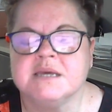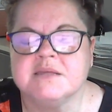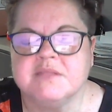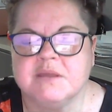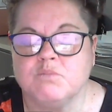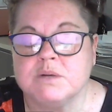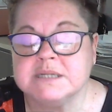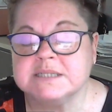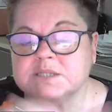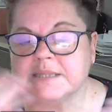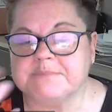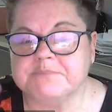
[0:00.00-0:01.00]
Then
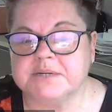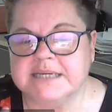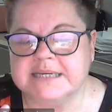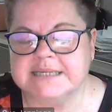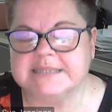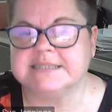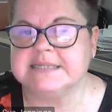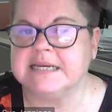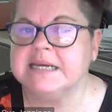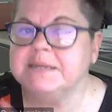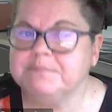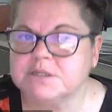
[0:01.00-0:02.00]
once somebody is
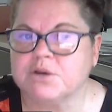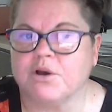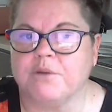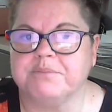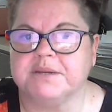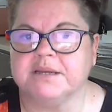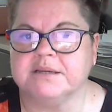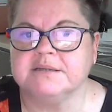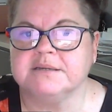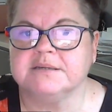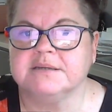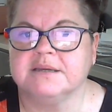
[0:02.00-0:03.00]
deemed
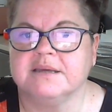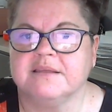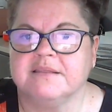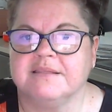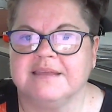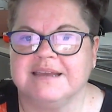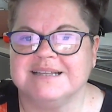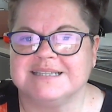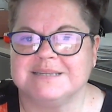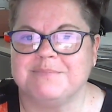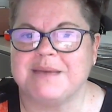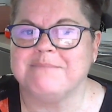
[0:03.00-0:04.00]
competent, then it's
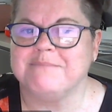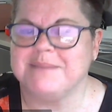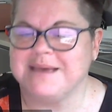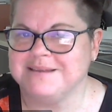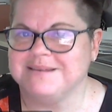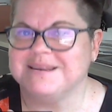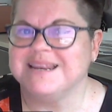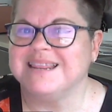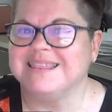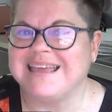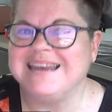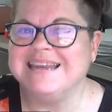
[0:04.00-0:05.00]
about
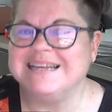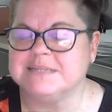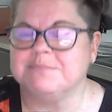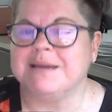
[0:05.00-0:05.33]
they need to